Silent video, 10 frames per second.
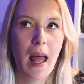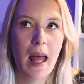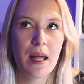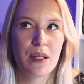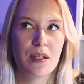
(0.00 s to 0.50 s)

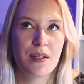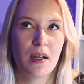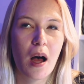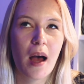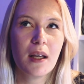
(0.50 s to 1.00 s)
and
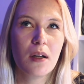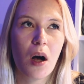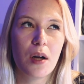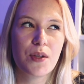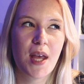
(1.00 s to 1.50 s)
I
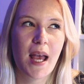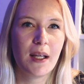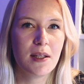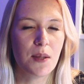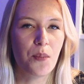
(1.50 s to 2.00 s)
got
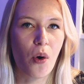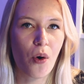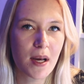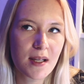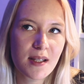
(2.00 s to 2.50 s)
80
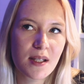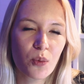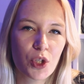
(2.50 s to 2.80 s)
points,